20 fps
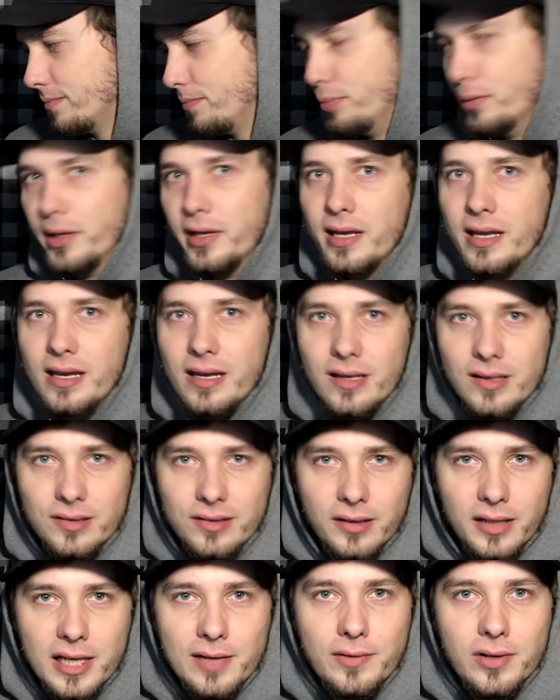Please
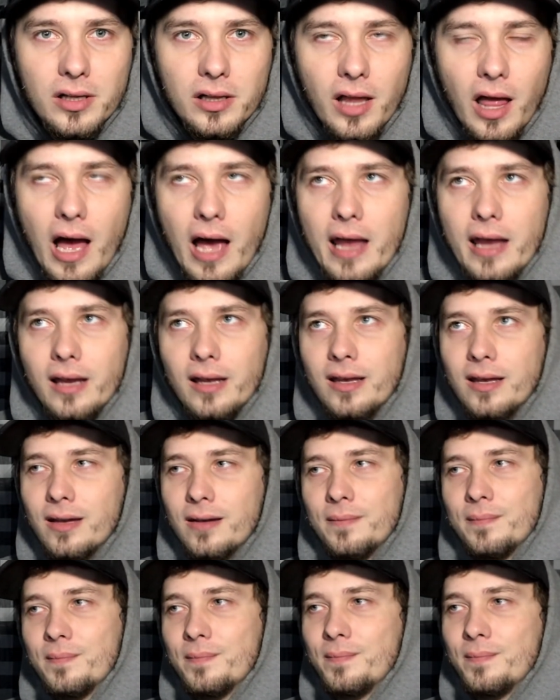leave it a like.